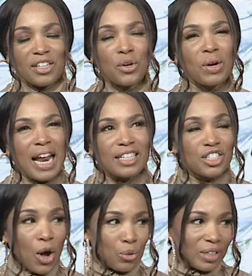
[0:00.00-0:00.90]
You know what I
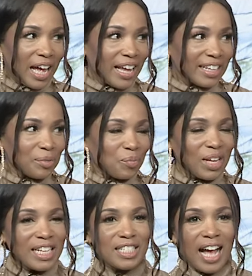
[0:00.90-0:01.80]
don't like?
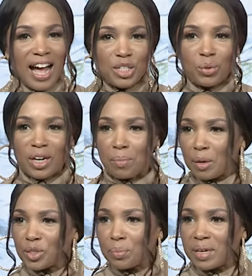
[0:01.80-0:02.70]
Is guys will come
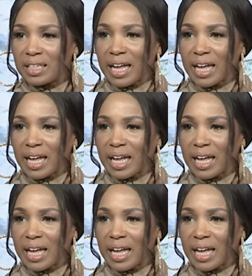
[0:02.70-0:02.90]
up to me,